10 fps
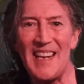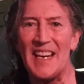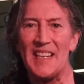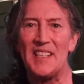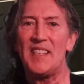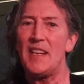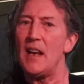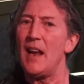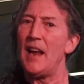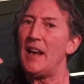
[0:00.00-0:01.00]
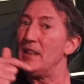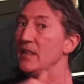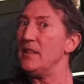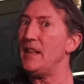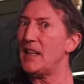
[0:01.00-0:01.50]
is
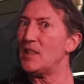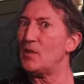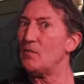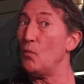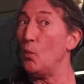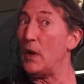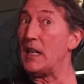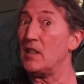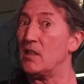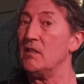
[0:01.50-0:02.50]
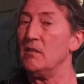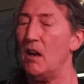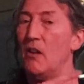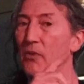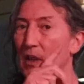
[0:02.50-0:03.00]
next week's
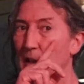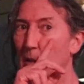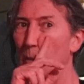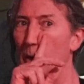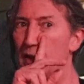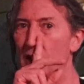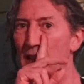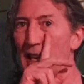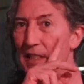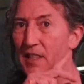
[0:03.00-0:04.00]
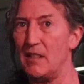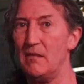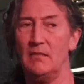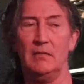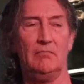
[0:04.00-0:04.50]
offering, which is
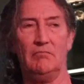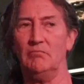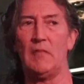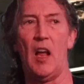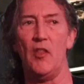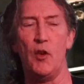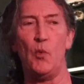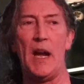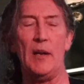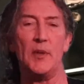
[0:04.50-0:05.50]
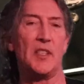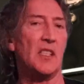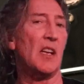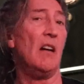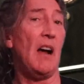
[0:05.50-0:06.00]
the rarest
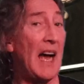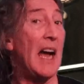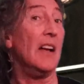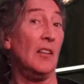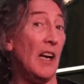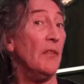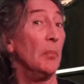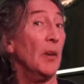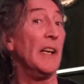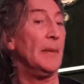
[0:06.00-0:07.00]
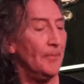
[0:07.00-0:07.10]
guitar I'll ever play.